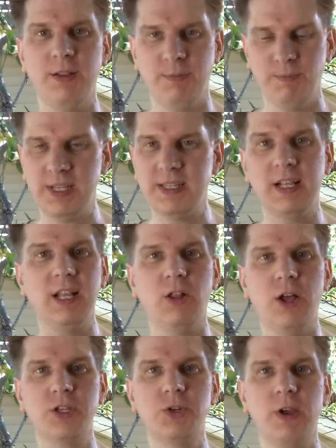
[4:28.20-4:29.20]
basically a
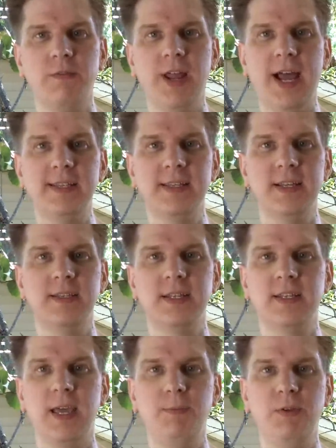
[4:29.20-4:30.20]
long string of nonsense to
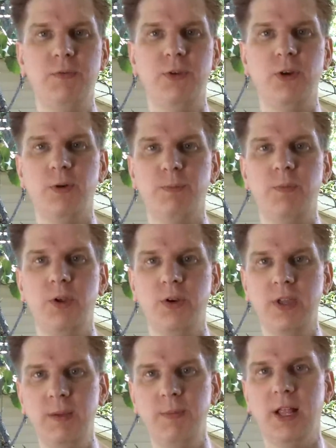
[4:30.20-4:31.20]
type in for your
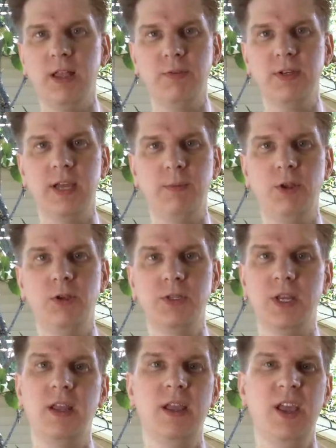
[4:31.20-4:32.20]
email every time you use it,